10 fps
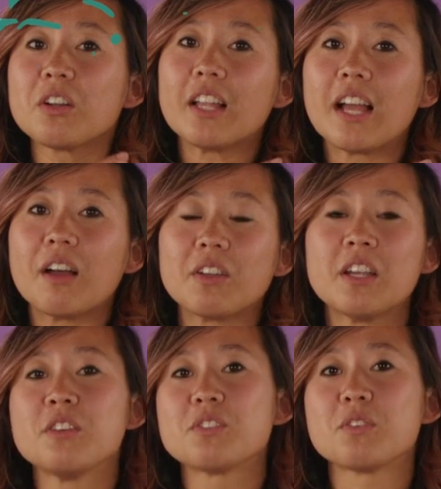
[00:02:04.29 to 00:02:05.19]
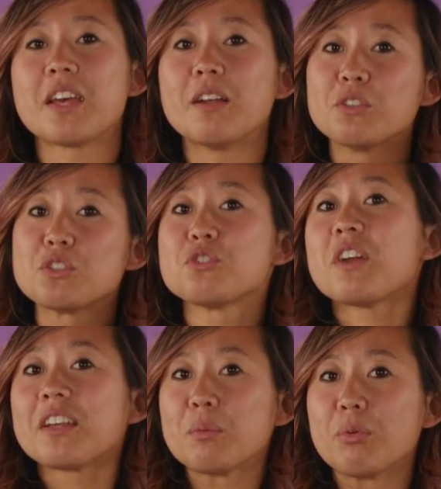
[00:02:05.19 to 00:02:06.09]
cloud so that'll
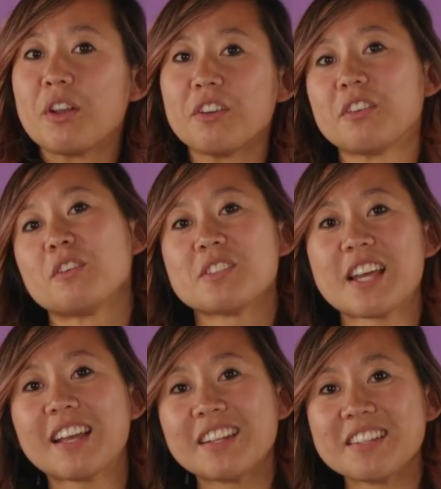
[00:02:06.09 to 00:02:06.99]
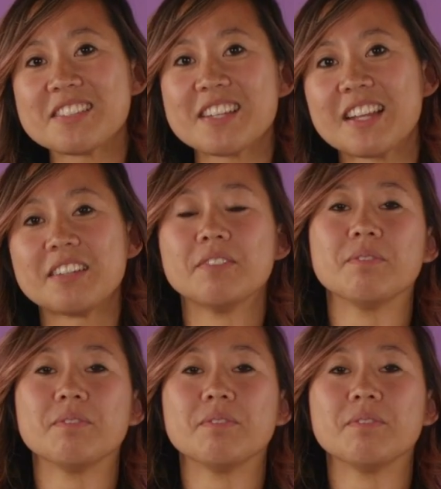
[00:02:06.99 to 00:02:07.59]
distract the predator and will attack it instead.